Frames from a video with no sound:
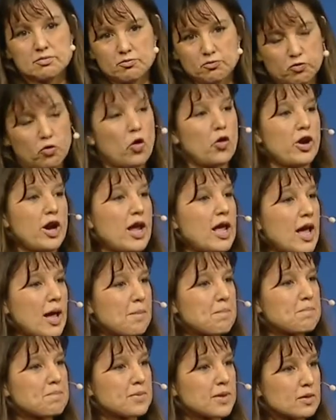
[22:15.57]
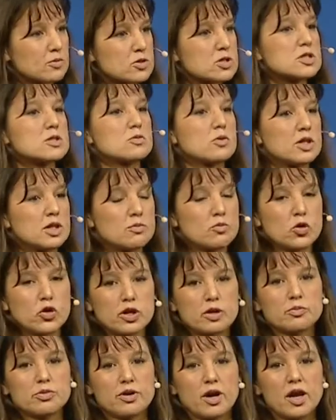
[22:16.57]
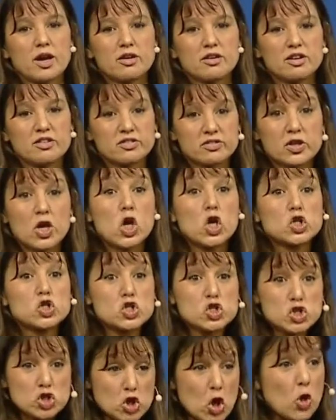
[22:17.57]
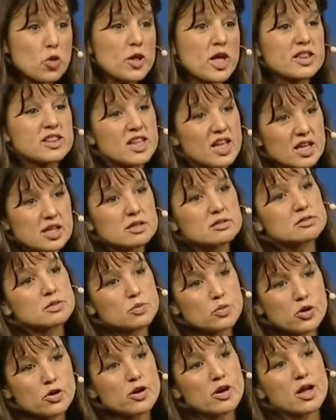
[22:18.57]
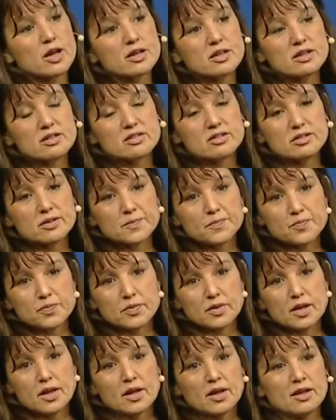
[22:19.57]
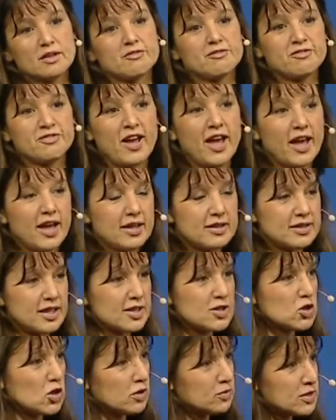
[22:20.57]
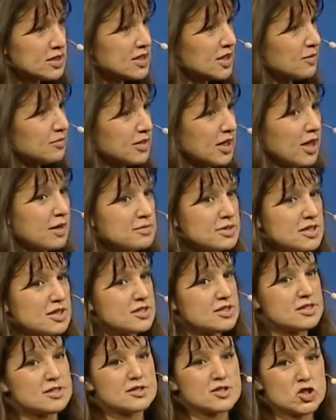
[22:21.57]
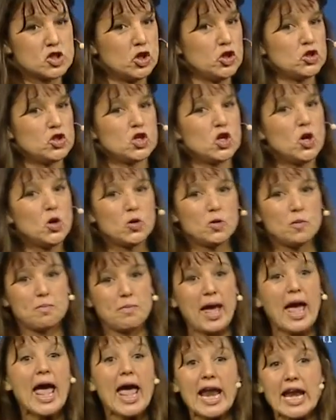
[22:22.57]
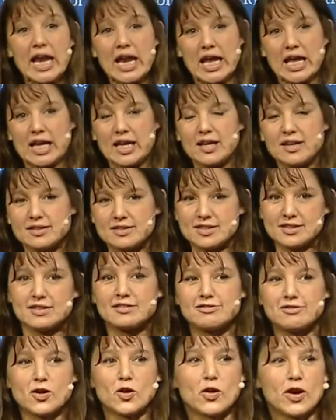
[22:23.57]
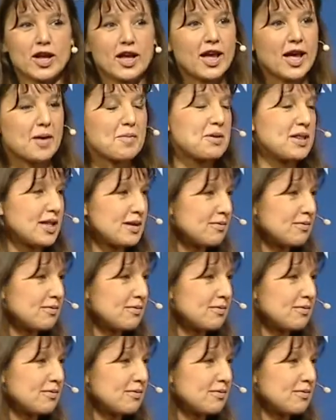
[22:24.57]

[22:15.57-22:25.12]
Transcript: 4 a.m., which is when the morning prayer is, so that they can report on this. In fact, they told me sometimes they just don't go to bed till 4 a.m. and they